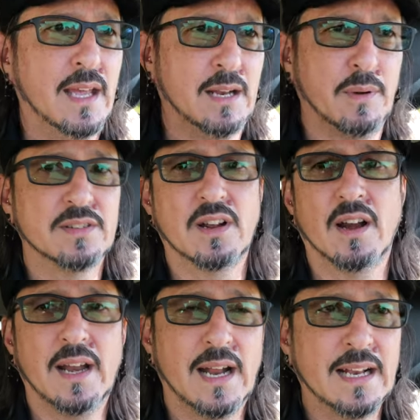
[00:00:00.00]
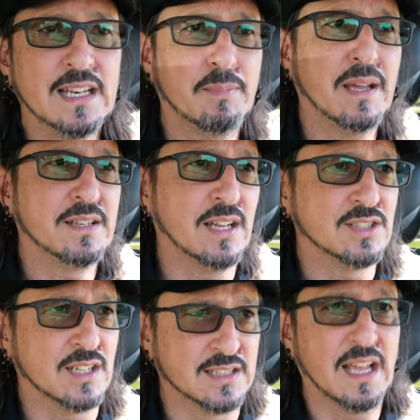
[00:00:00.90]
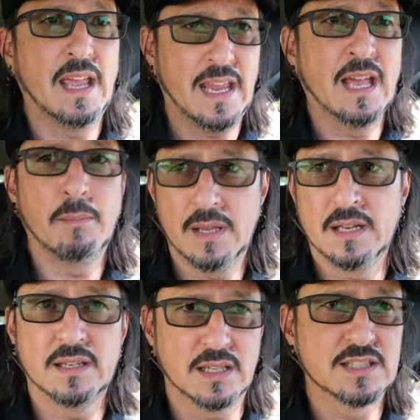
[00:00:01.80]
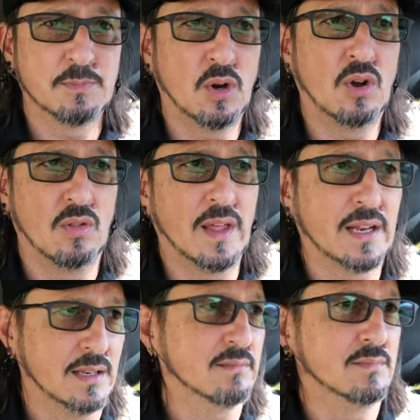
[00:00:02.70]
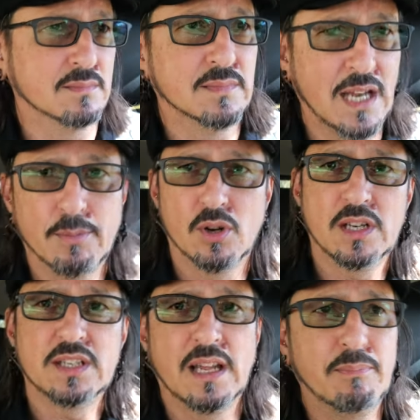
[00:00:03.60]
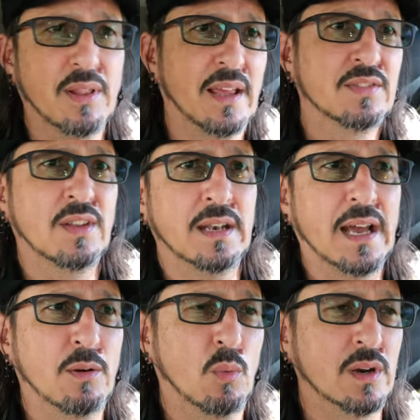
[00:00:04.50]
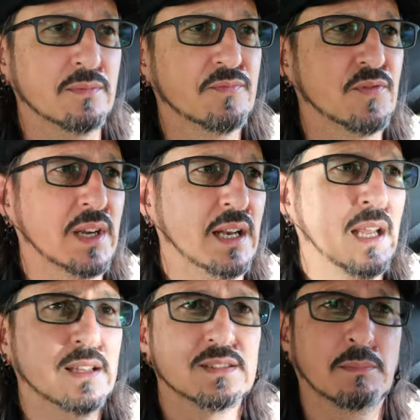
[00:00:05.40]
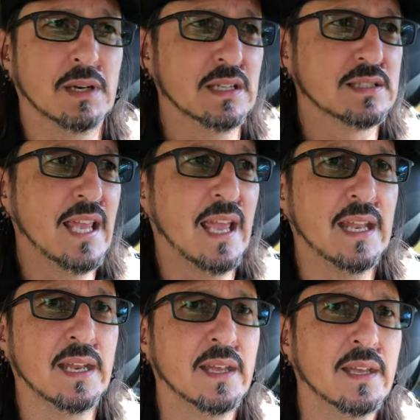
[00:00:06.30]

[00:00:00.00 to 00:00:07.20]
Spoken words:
Anyways, all right, I need to pay attention because I am in a small, like, neighborhood-y type place, and I don't want to freaking hit somebody's kid.